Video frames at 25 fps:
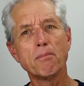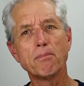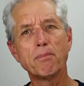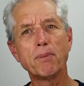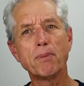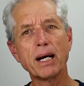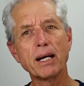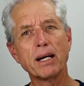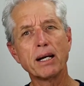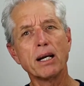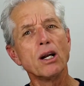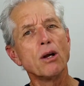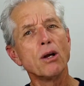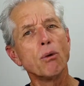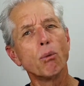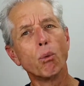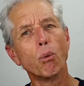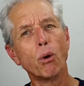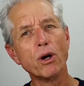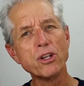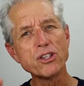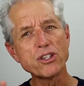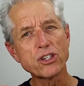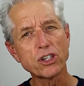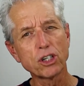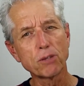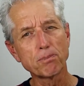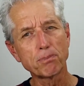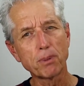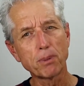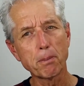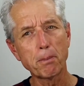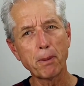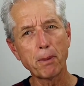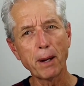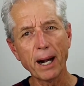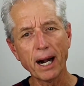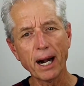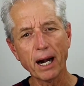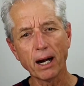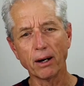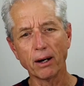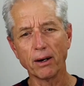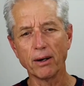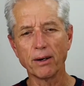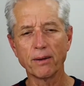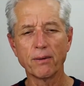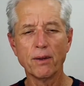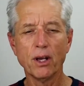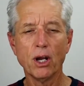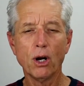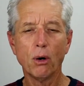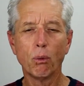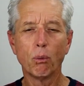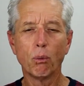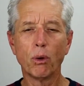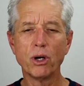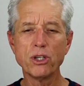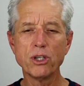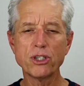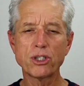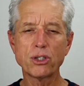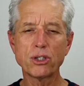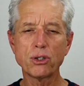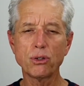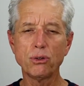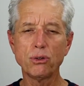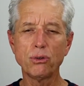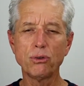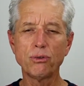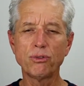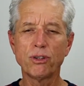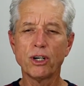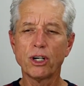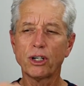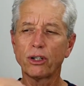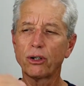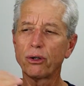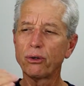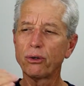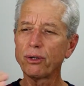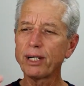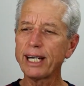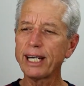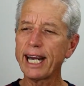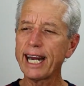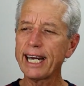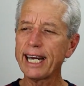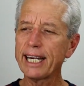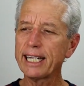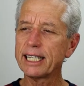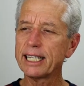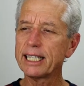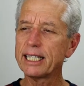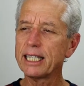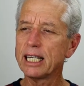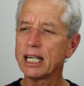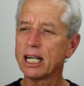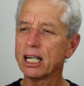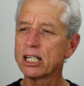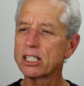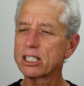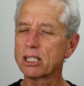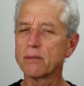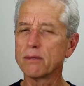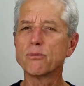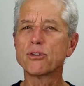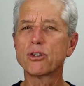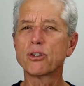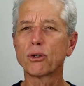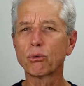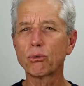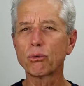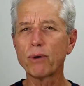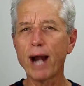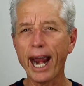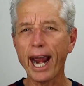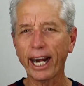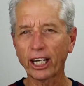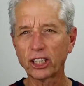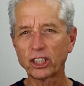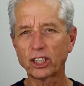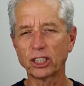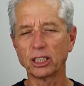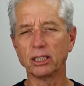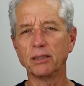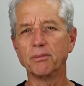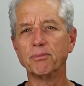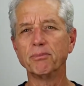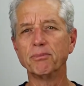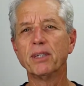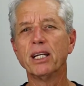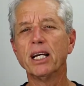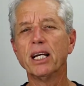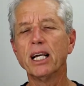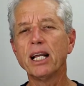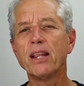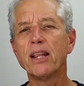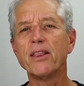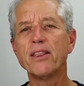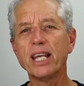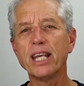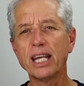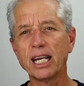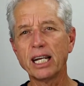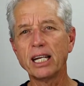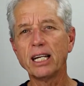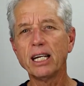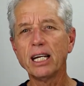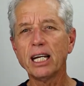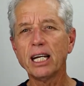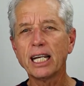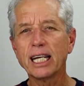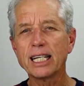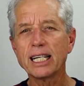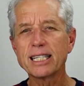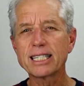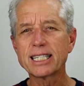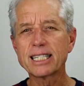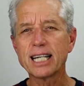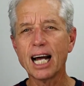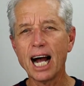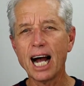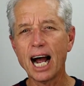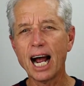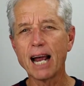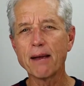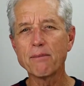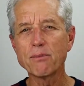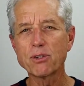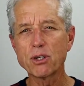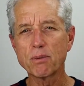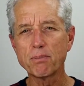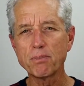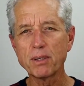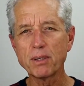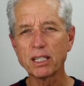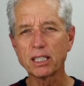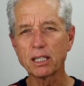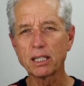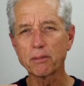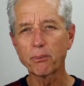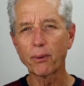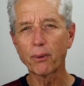But once you're prepared, once you've created some direction, then it's time to be in the